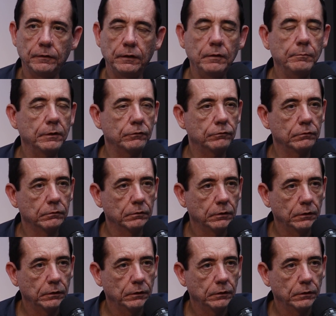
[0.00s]
image,
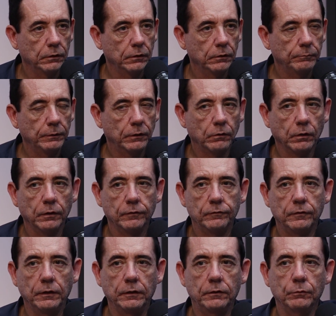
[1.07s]

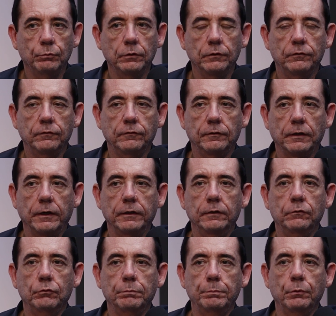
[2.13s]
because it was
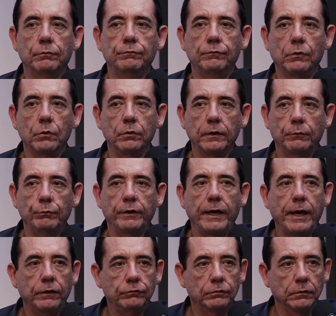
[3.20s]
targeted to provoke a
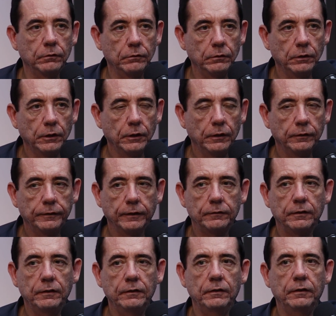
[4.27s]
reaction
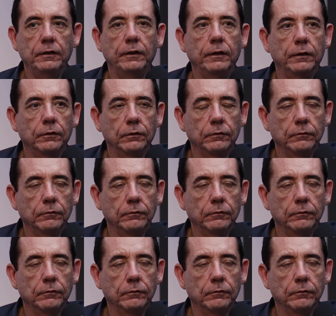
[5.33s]
that in the